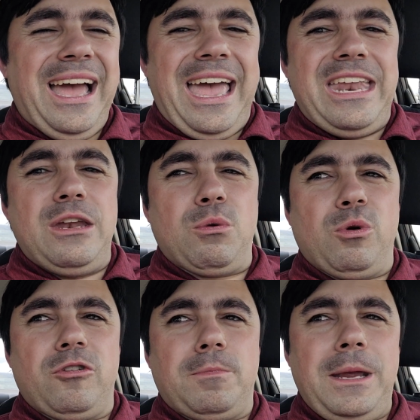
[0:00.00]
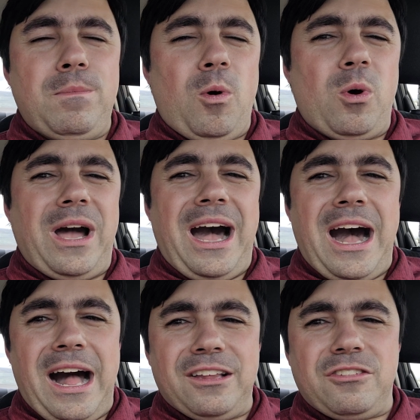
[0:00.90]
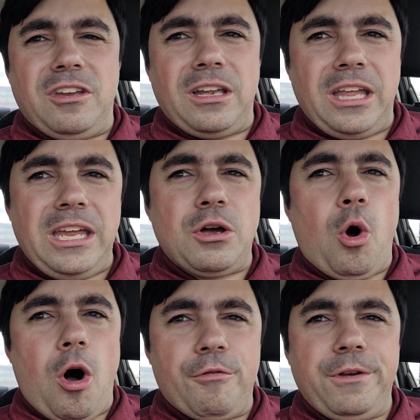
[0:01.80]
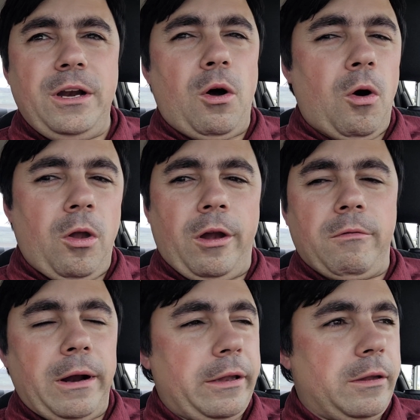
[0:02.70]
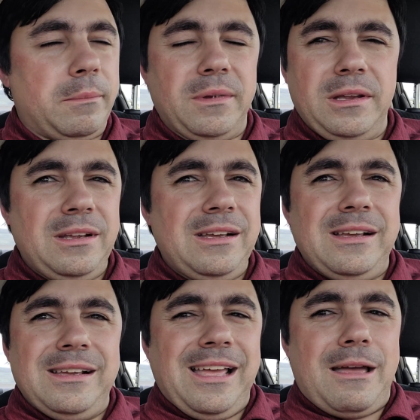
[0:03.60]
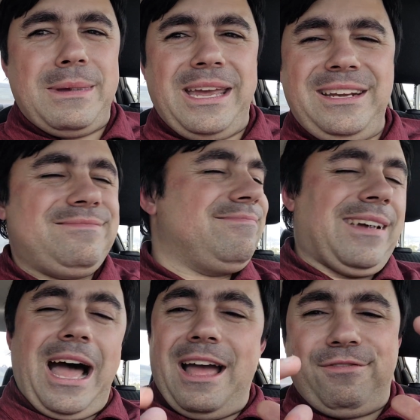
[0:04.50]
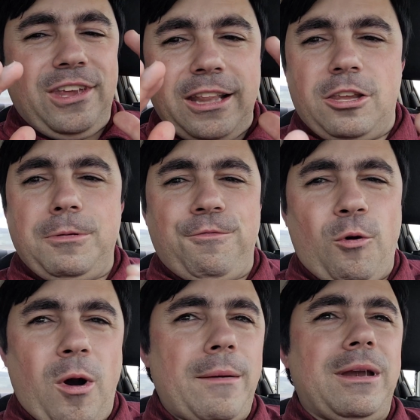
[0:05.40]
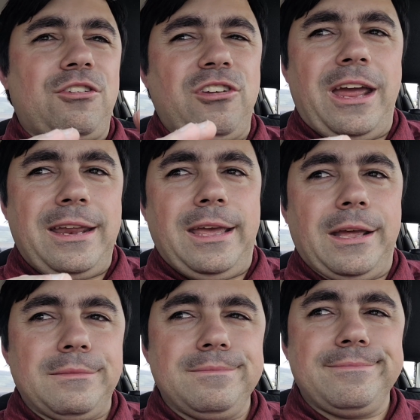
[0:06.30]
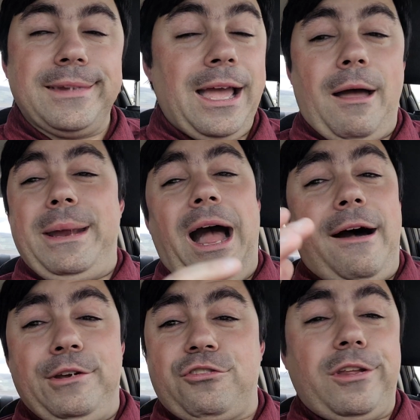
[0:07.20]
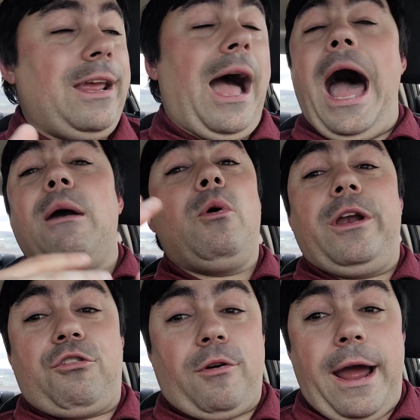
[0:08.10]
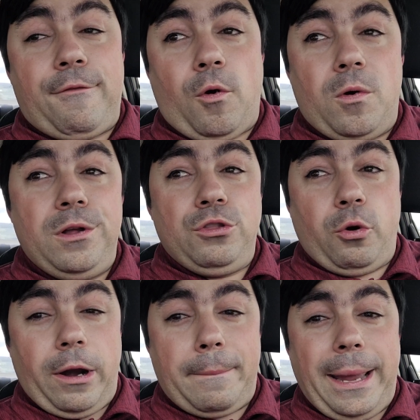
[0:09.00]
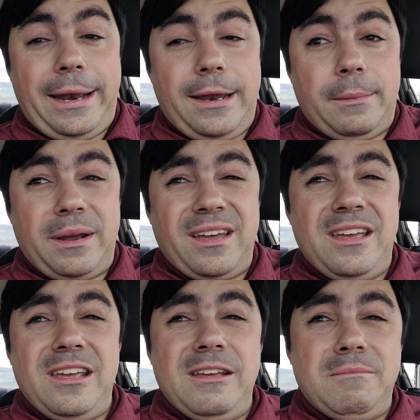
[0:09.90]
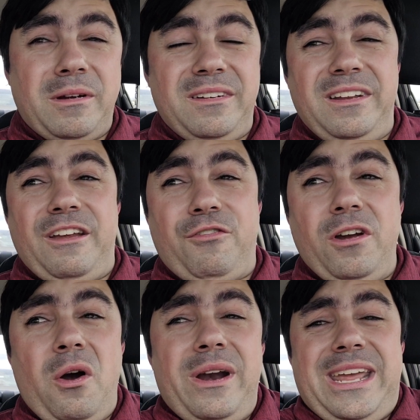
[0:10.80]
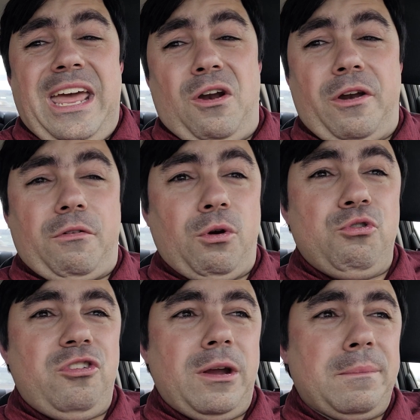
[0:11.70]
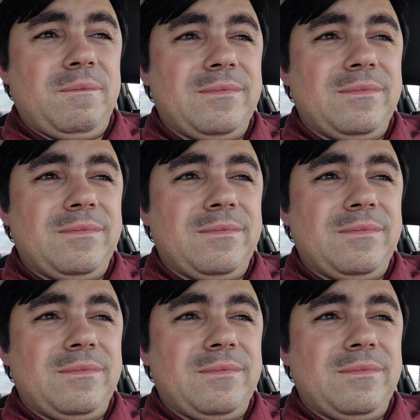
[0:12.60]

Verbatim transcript: and there was people constantly coughing all around them. I mean, I've said this before, I'm going to say it again. I mean, obviously, I wouldn't travel during a pandemic, but if you're going to get on a cruise ship,